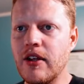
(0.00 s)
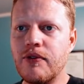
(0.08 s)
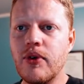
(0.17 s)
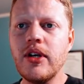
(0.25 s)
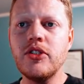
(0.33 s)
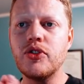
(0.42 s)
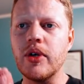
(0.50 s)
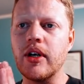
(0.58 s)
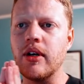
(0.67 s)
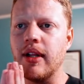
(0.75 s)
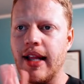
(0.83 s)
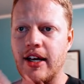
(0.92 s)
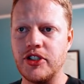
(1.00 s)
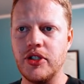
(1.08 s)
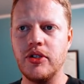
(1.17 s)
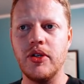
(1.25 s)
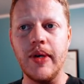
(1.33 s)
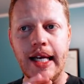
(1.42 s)
The front trigger
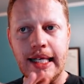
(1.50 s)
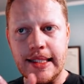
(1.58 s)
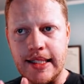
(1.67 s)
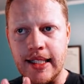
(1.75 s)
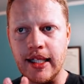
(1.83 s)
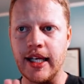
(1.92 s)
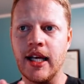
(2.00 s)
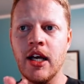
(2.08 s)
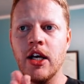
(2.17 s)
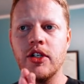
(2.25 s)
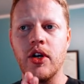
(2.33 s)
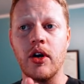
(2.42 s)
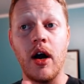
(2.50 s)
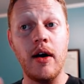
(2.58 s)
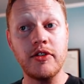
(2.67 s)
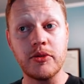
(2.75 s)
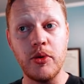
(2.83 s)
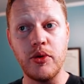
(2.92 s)
allows you to instantly turn
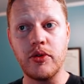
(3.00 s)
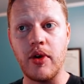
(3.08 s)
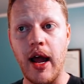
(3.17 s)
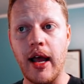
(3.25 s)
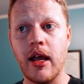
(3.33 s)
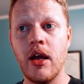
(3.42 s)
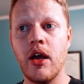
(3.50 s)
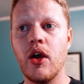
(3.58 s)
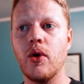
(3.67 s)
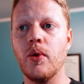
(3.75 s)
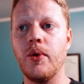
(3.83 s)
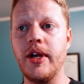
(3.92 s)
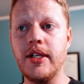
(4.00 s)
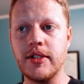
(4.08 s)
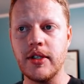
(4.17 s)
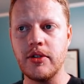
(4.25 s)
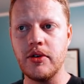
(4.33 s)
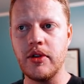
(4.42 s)
off smooth track,
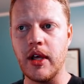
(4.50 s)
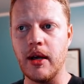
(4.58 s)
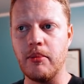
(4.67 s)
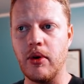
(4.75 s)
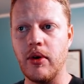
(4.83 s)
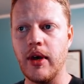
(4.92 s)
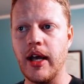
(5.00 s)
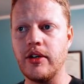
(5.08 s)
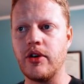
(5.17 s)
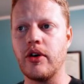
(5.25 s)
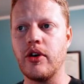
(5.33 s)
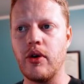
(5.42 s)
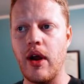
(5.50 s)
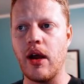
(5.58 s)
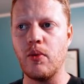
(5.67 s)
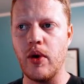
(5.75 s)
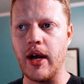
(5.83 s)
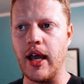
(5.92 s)
recenter the gimbal, and turn it
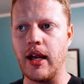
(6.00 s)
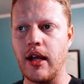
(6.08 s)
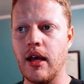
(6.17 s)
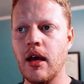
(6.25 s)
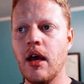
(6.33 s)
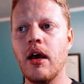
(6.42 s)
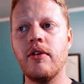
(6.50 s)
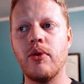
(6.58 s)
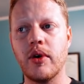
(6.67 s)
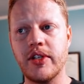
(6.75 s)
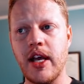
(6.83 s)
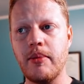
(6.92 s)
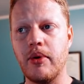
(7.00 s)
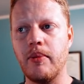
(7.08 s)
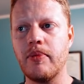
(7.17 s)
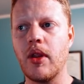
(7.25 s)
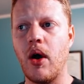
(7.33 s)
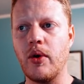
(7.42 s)
around 180. For
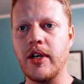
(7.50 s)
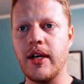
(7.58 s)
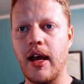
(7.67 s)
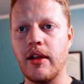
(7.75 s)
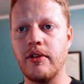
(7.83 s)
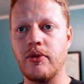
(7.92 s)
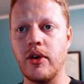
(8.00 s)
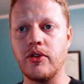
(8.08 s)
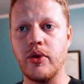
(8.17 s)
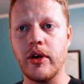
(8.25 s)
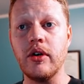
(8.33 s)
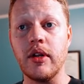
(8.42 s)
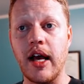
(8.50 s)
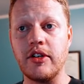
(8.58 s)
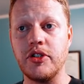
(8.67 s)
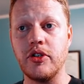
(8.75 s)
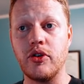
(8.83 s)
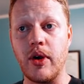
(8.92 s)
example, holding down the front trigger
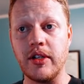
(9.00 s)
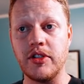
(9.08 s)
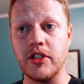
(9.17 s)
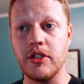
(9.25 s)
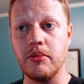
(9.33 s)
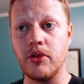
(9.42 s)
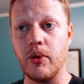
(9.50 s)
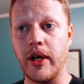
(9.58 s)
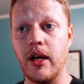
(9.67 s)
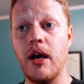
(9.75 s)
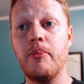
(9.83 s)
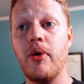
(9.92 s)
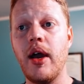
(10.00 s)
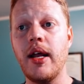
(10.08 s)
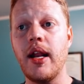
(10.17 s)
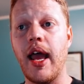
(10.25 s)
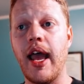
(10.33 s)
allows you to transition between upright